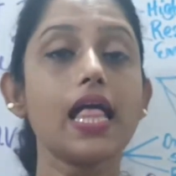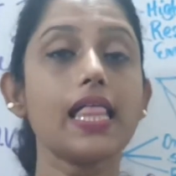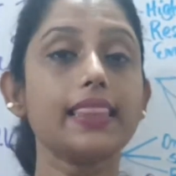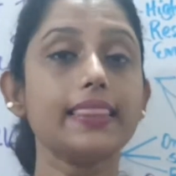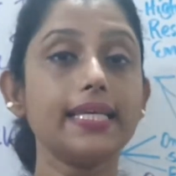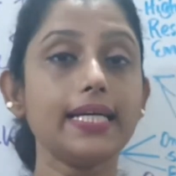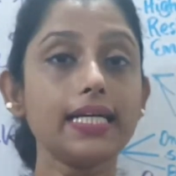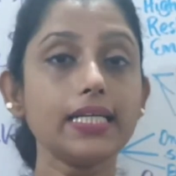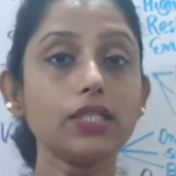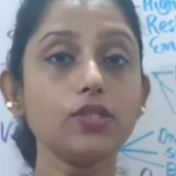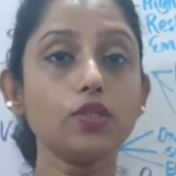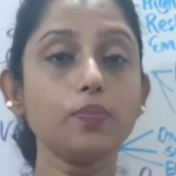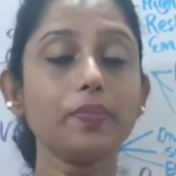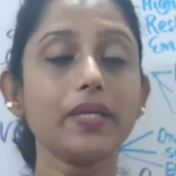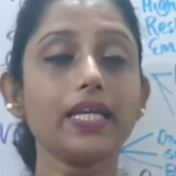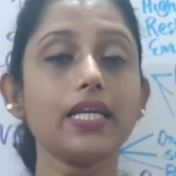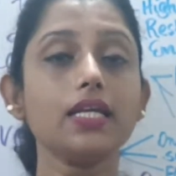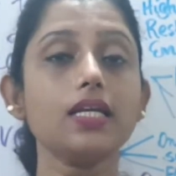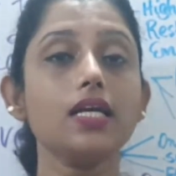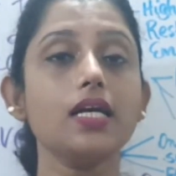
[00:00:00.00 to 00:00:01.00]
There could
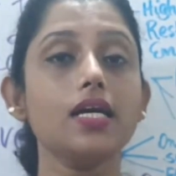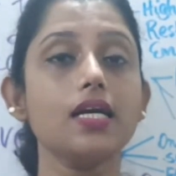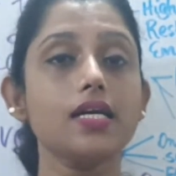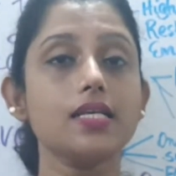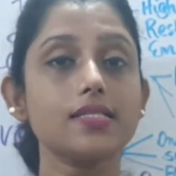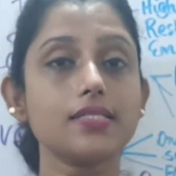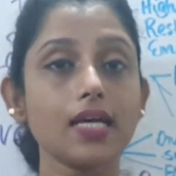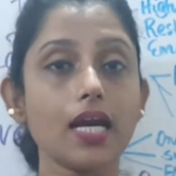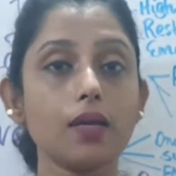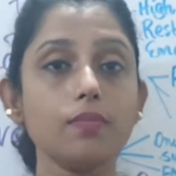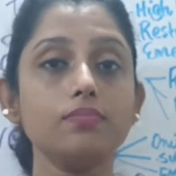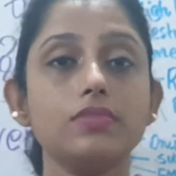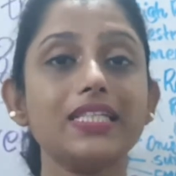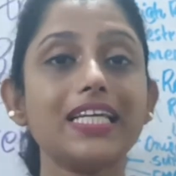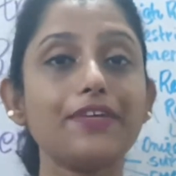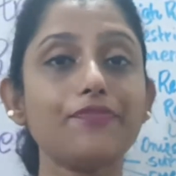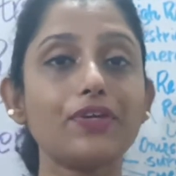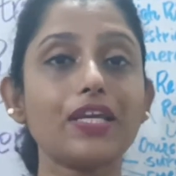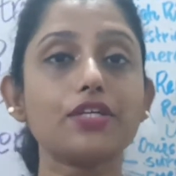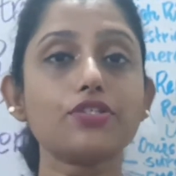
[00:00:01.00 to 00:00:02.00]
be some
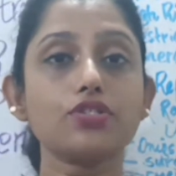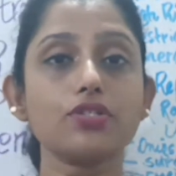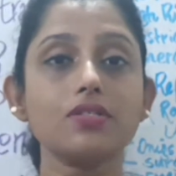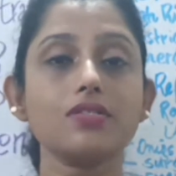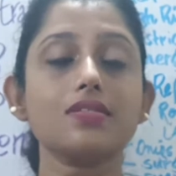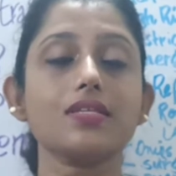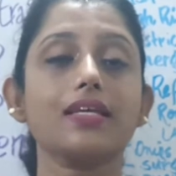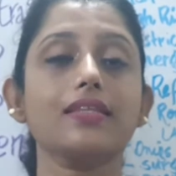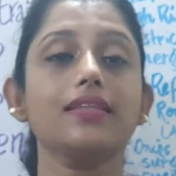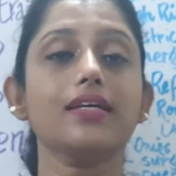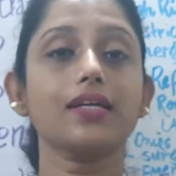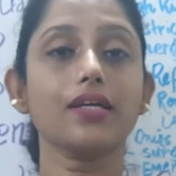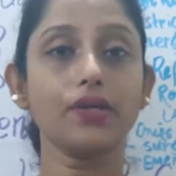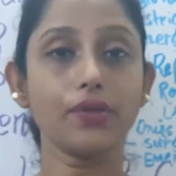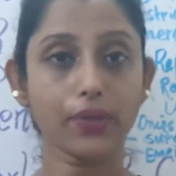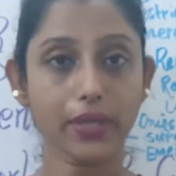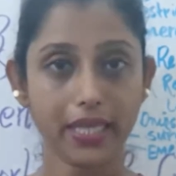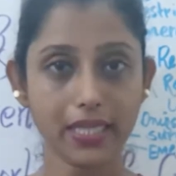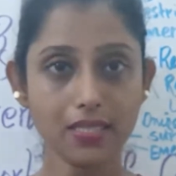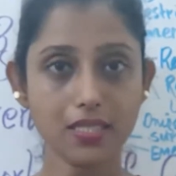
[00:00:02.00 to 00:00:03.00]
deviations in the
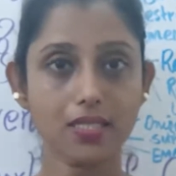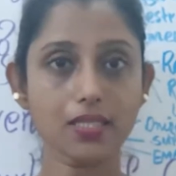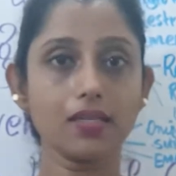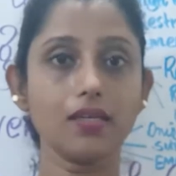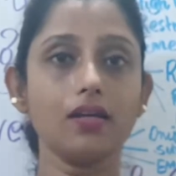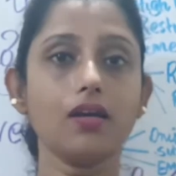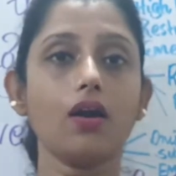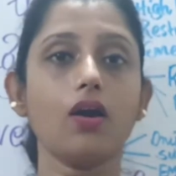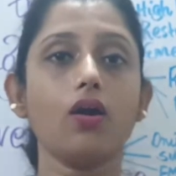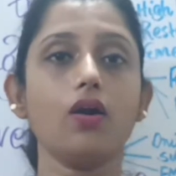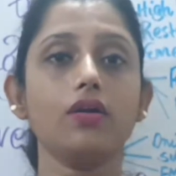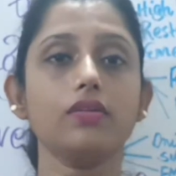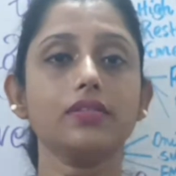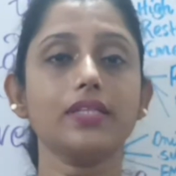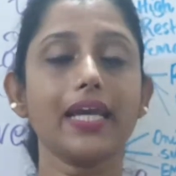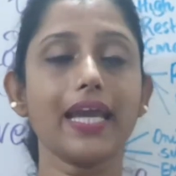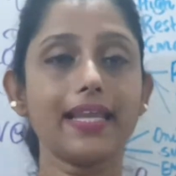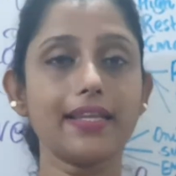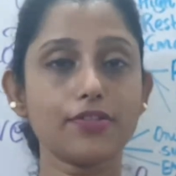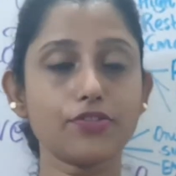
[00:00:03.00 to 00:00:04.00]
current or
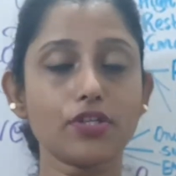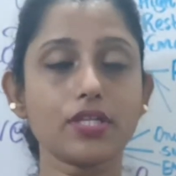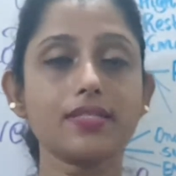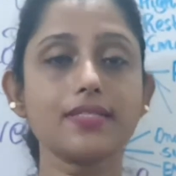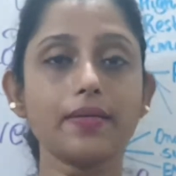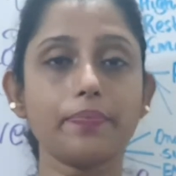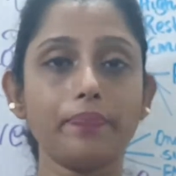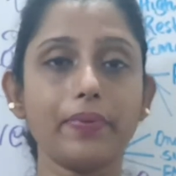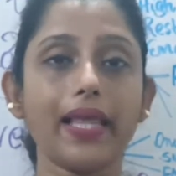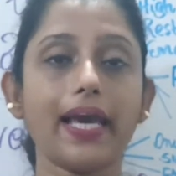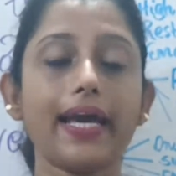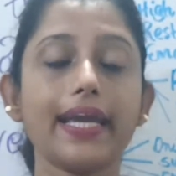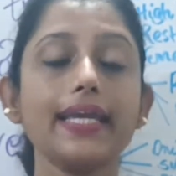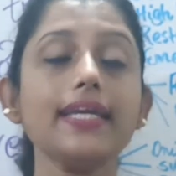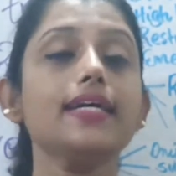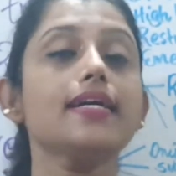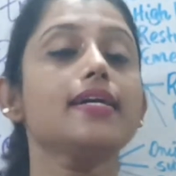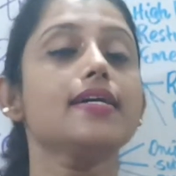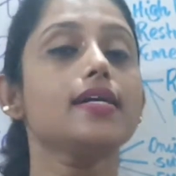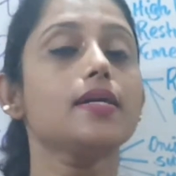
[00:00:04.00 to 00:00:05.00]
the electric supply.
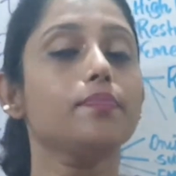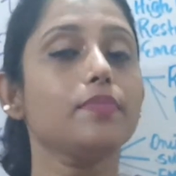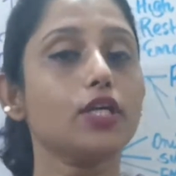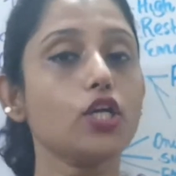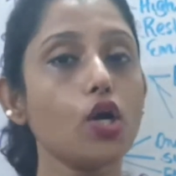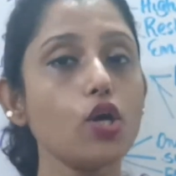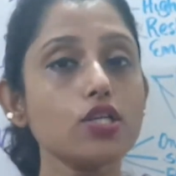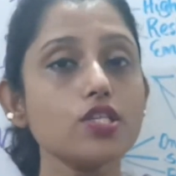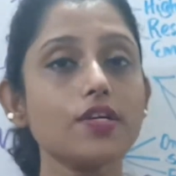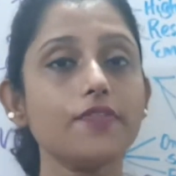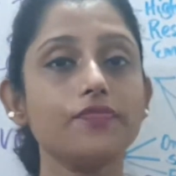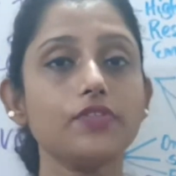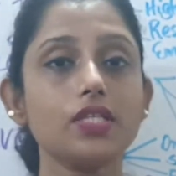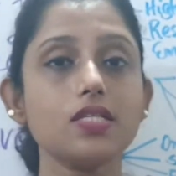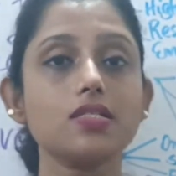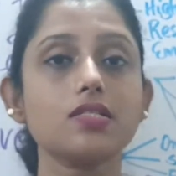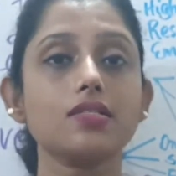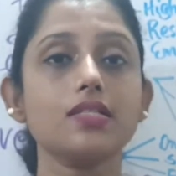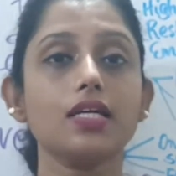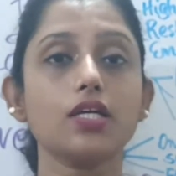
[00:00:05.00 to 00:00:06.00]
Because of
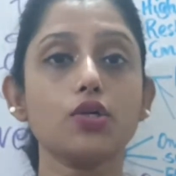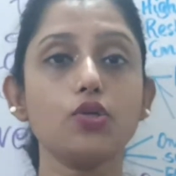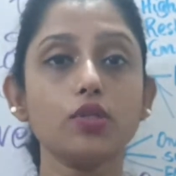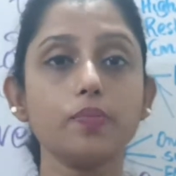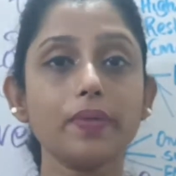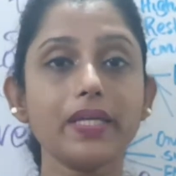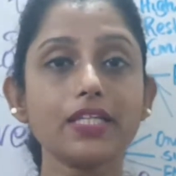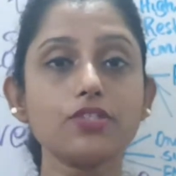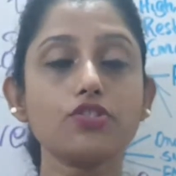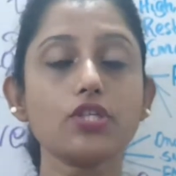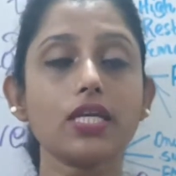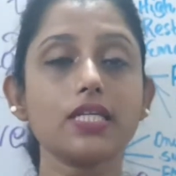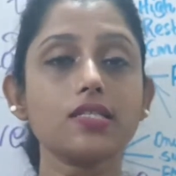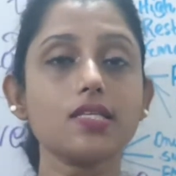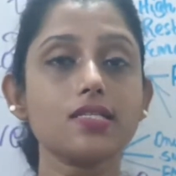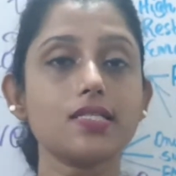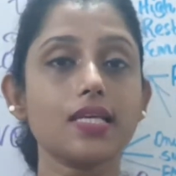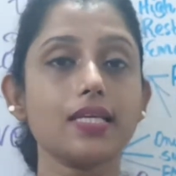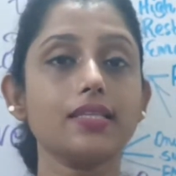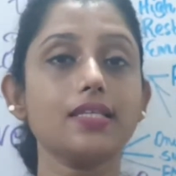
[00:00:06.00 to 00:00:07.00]
this, there could be
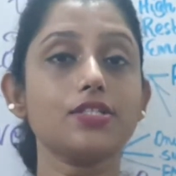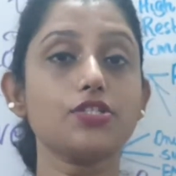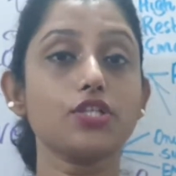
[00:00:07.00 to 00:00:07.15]
changes in the